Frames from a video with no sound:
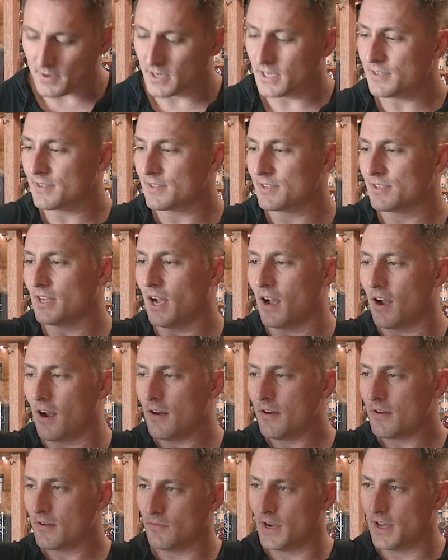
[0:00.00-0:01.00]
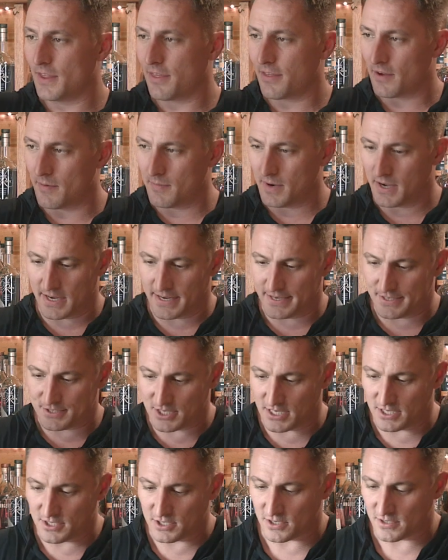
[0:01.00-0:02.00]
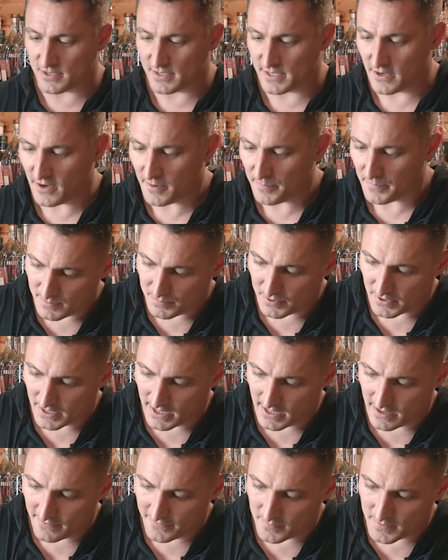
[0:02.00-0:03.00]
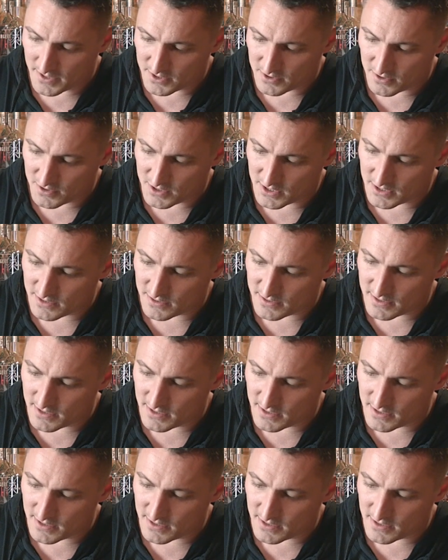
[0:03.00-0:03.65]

I'm going to start with my ginger syrup. I'm going to put a half a measure of ginger